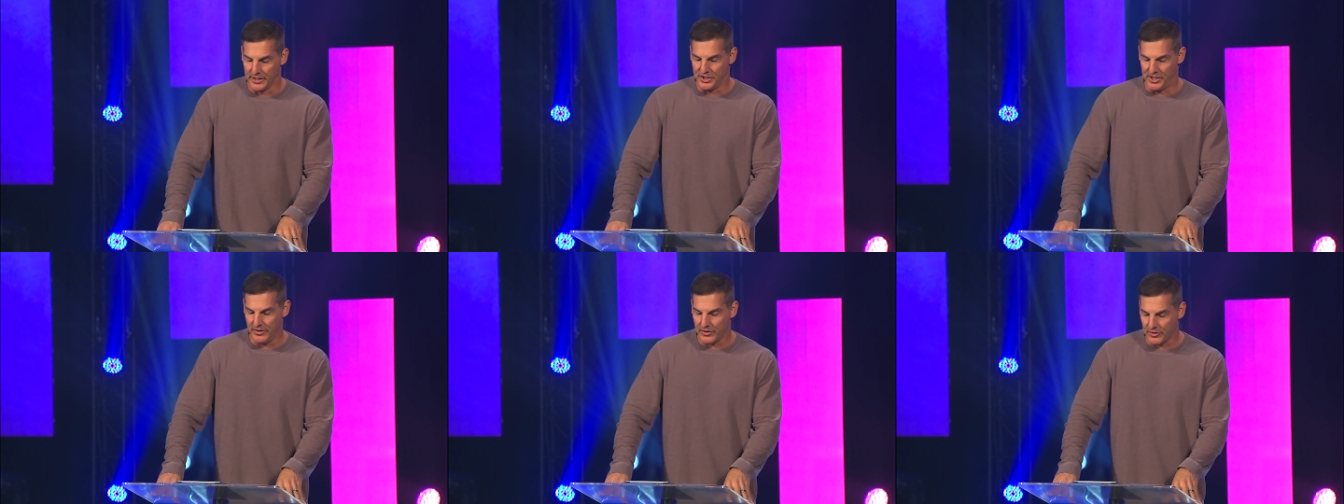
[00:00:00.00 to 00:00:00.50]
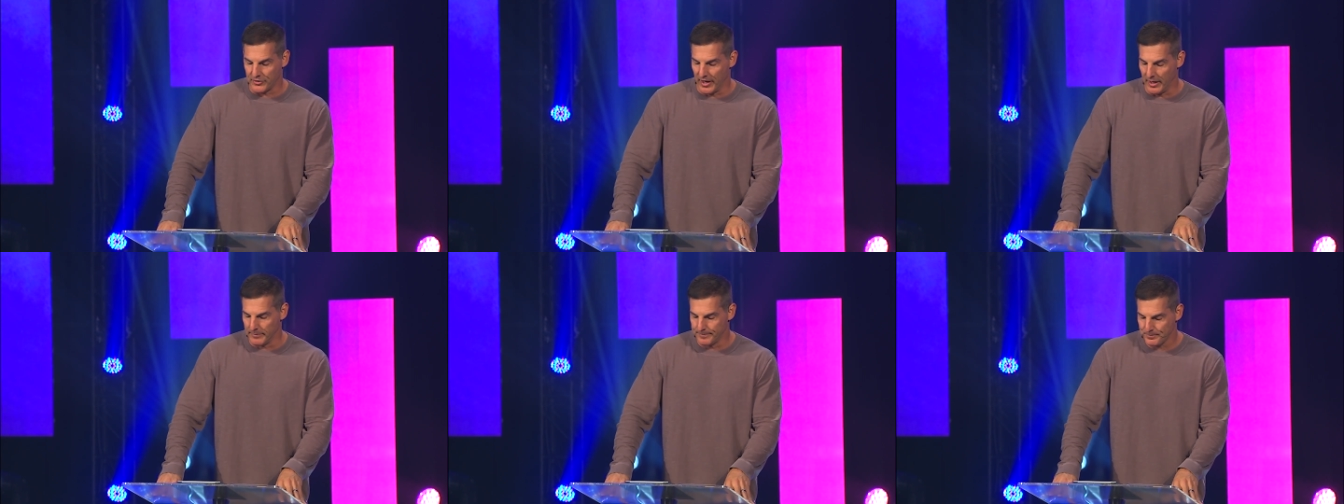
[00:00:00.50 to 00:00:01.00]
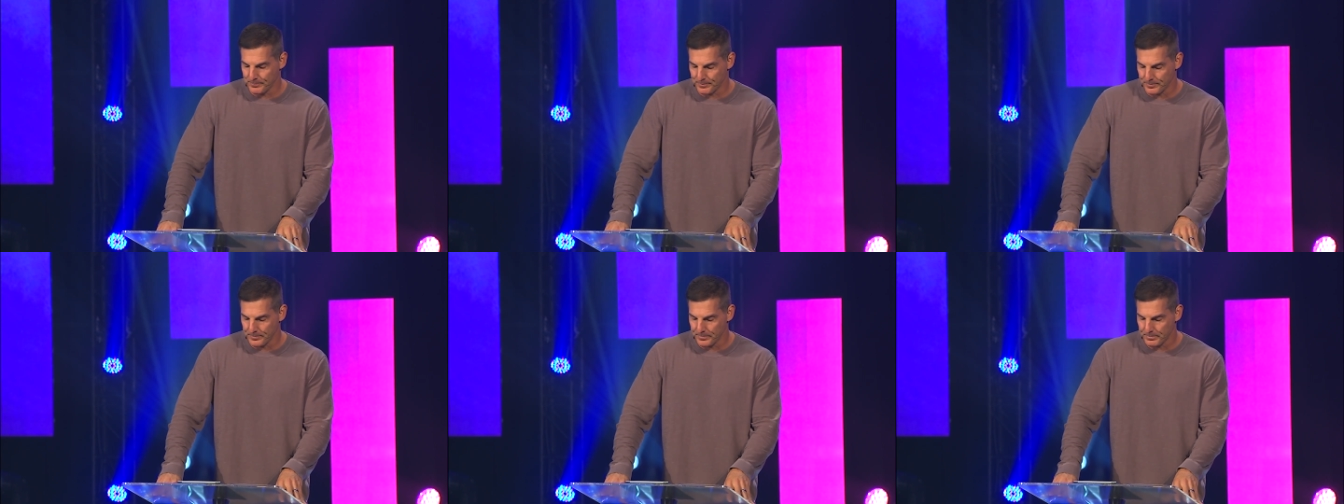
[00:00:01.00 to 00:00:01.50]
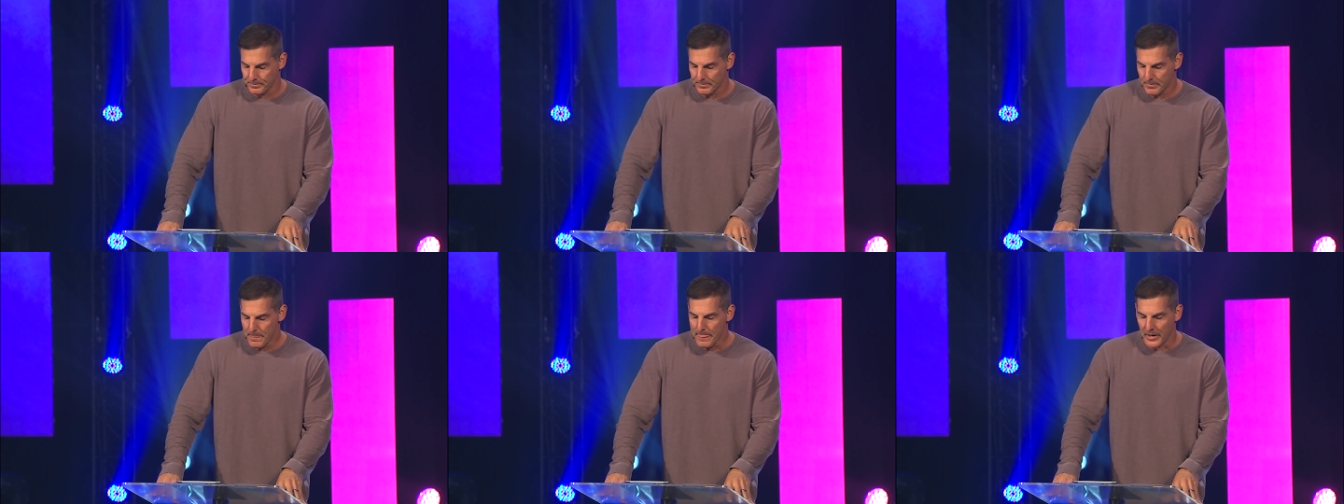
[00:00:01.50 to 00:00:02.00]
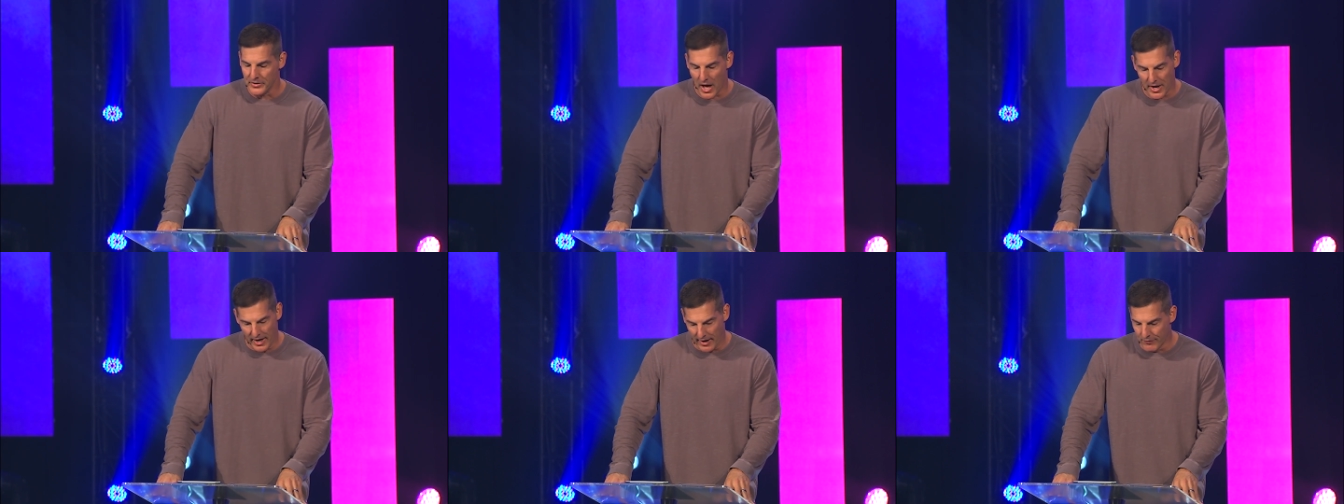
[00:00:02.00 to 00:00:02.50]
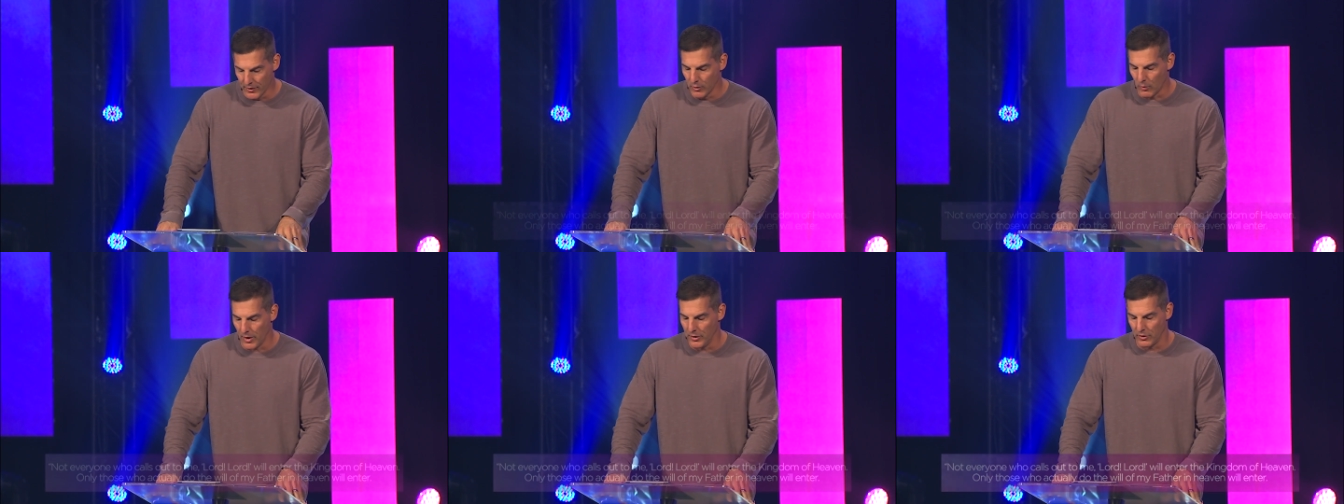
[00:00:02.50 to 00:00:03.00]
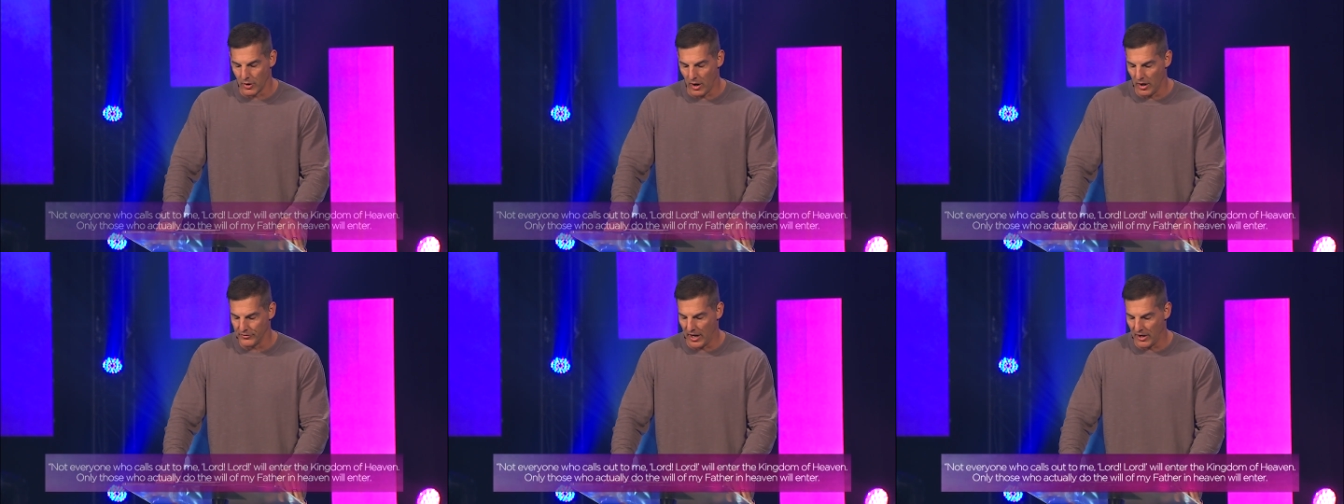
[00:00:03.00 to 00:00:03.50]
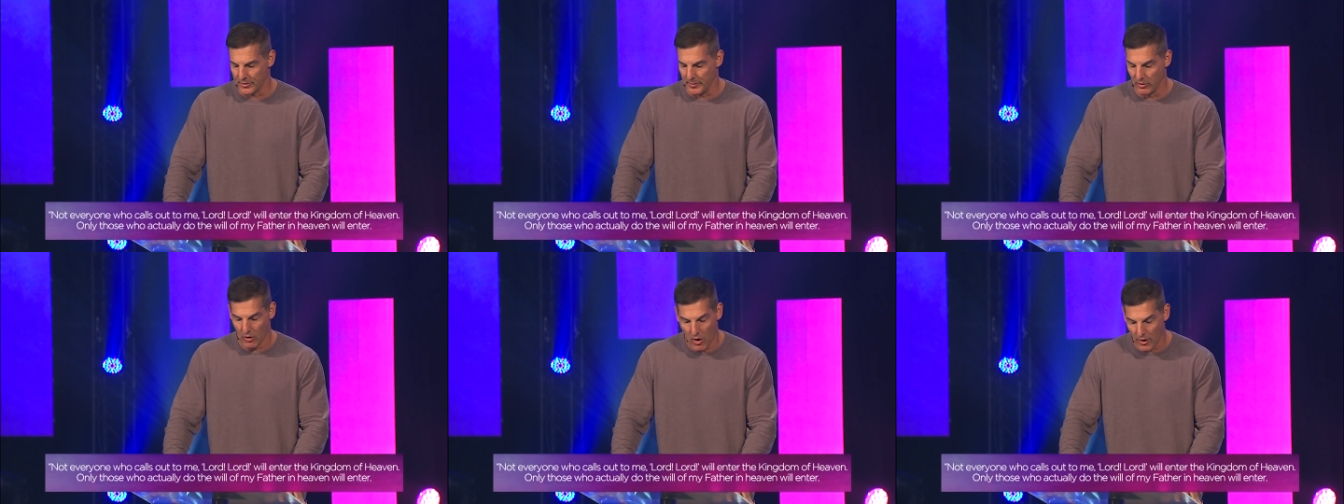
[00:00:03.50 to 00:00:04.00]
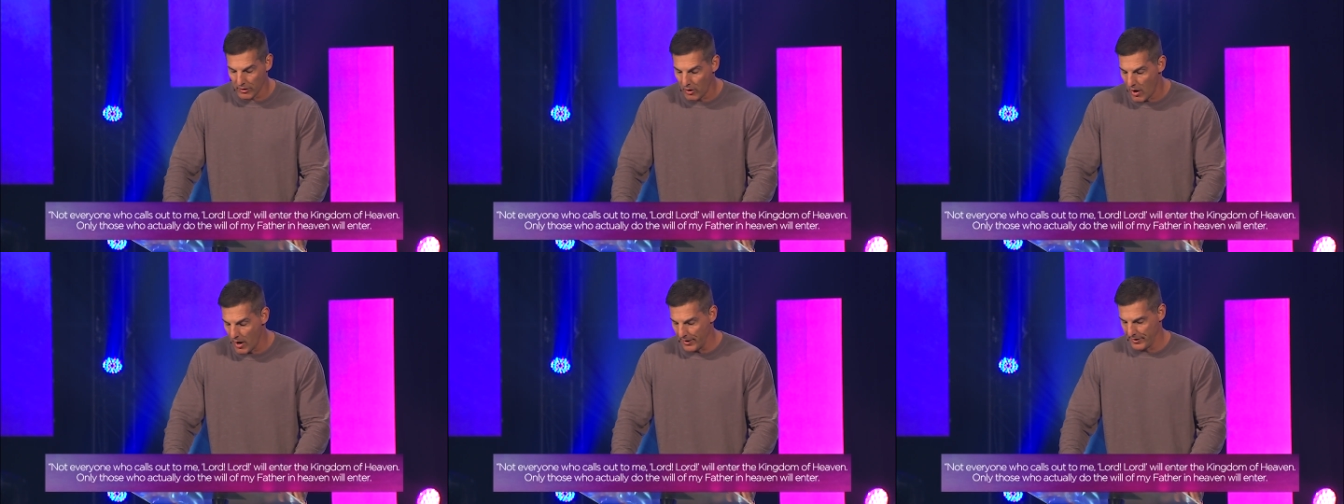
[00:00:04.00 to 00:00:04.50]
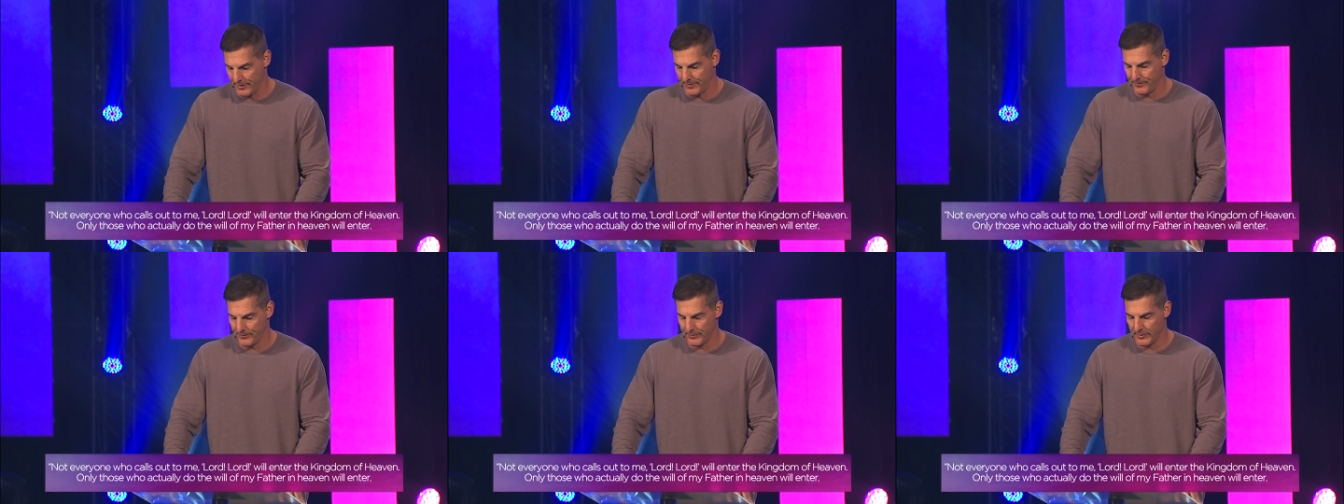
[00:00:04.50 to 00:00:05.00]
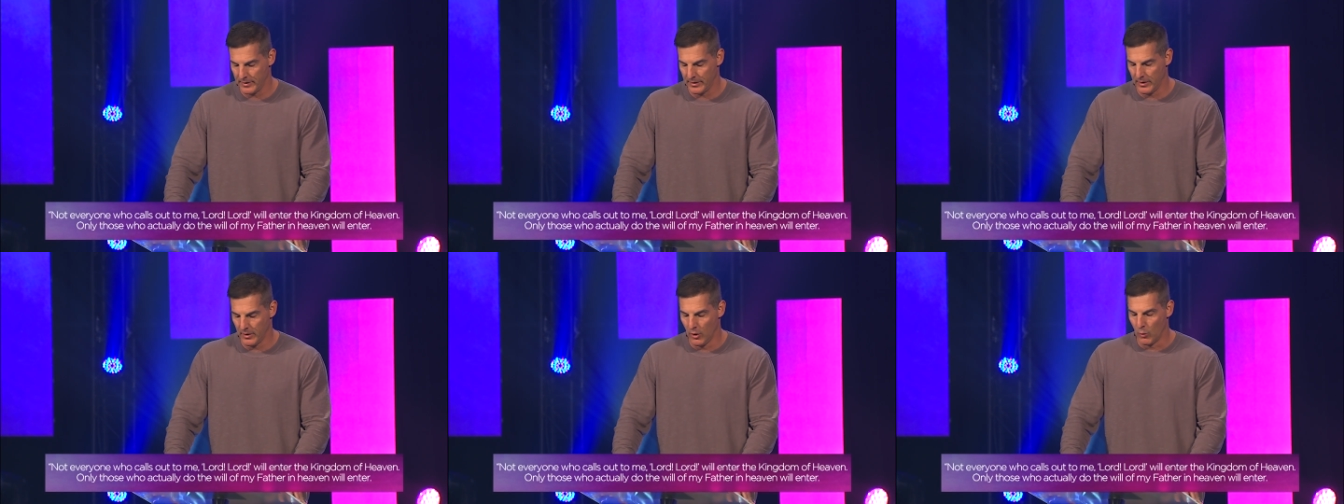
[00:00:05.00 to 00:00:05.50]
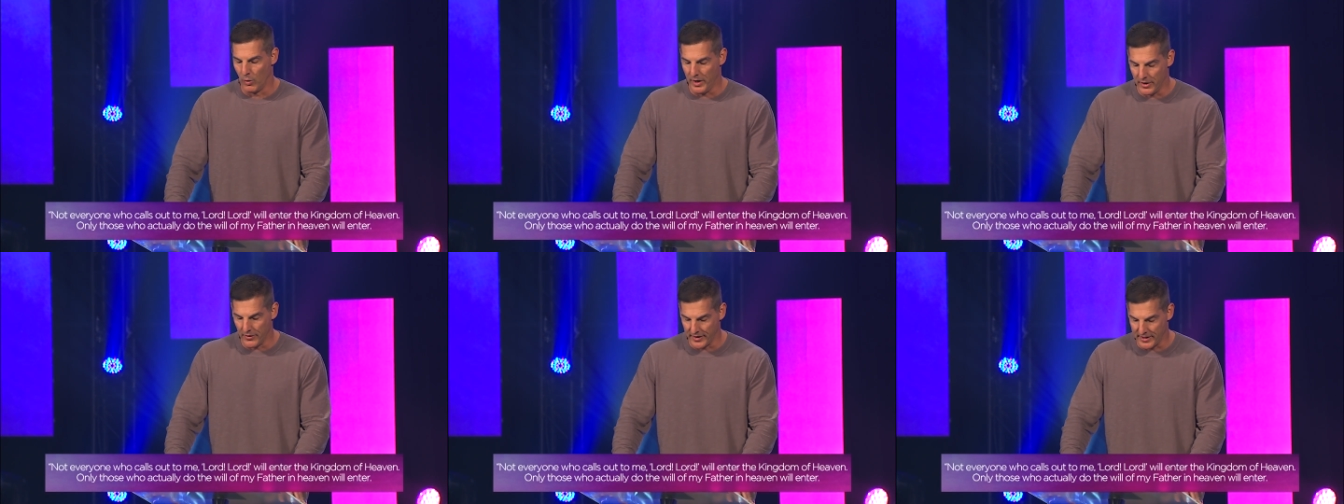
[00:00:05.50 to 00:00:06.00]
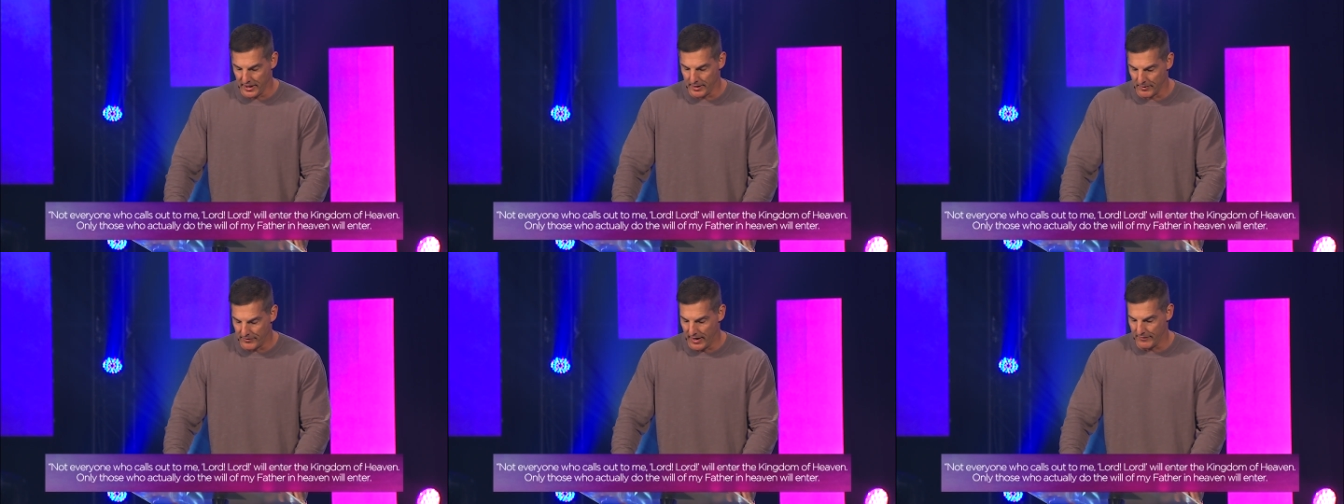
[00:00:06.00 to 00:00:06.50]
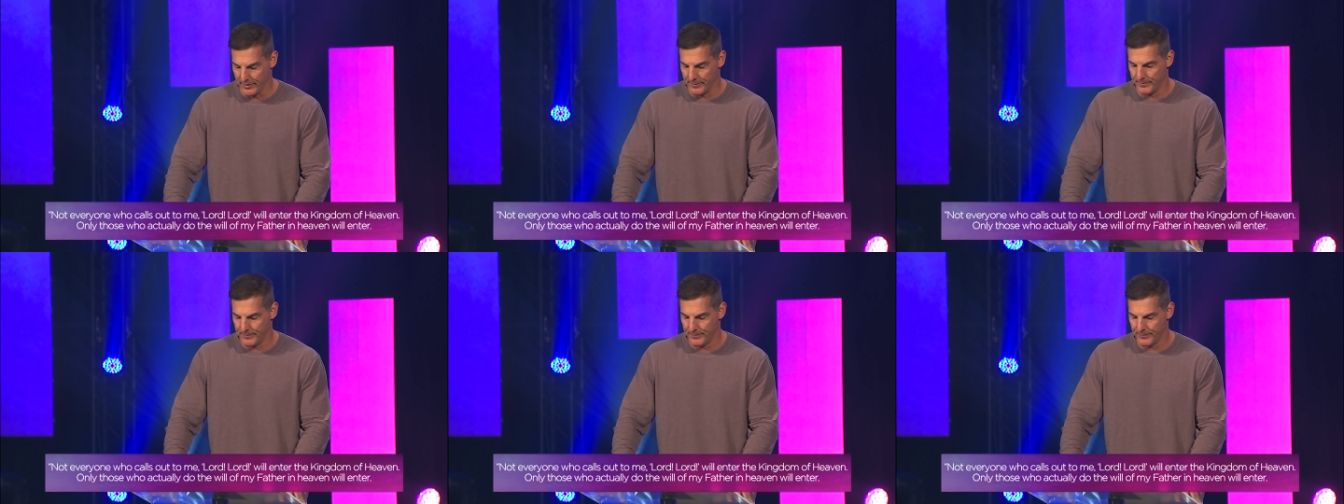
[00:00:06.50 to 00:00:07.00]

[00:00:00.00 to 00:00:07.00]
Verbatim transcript: Jesus said, Not everyone who calls out to me, Lord, Lord, will enter the kingdom of heaven.